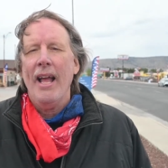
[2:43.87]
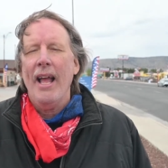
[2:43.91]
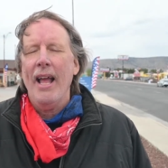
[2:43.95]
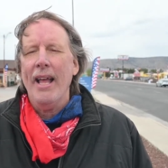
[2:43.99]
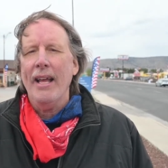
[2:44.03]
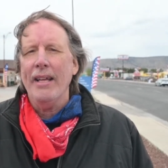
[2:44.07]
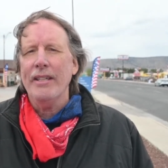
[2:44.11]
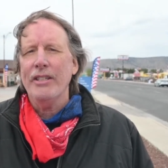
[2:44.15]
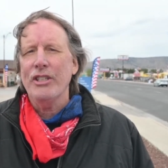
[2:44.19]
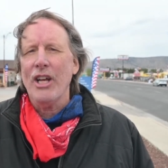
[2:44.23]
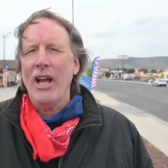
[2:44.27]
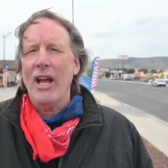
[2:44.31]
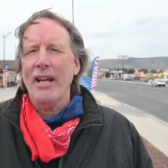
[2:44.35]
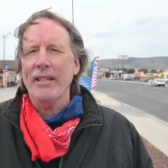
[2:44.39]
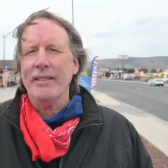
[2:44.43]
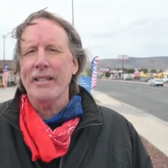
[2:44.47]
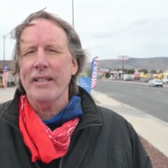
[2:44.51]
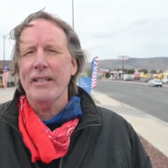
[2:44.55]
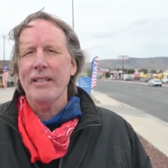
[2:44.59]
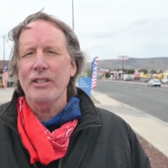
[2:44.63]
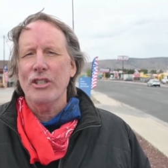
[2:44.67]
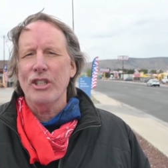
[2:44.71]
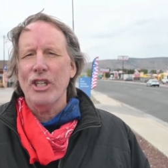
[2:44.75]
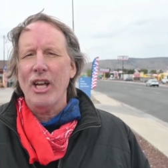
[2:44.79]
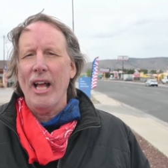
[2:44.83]
a
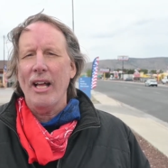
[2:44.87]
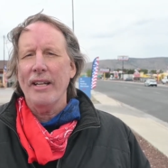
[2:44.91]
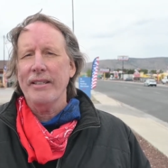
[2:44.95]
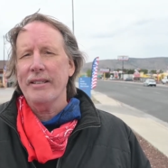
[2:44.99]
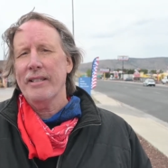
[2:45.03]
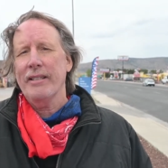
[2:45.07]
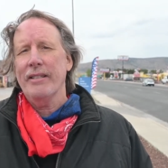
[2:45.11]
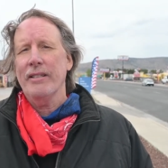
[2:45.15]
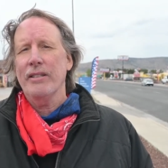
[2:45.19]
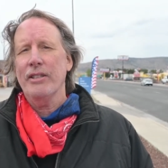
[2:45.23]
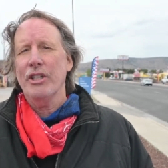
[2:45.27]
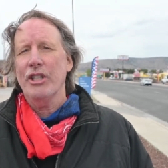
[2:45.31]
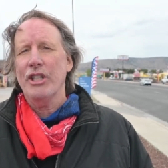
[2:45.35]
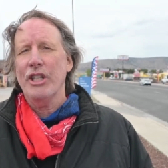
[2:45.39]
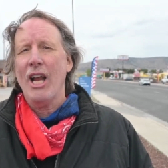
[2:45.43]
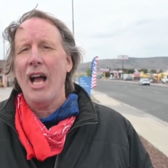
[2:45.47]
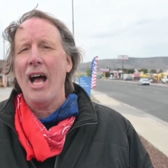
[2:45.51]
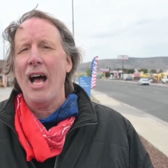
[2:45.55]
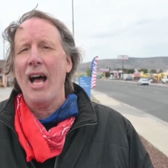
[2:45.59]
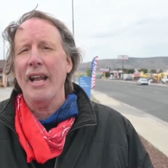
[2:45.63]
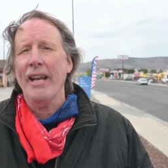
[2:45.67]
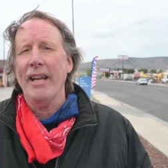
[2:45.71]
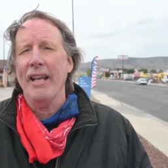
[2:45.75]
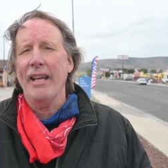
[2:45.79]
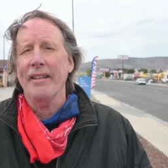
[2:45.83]
Johnson & Johnson shot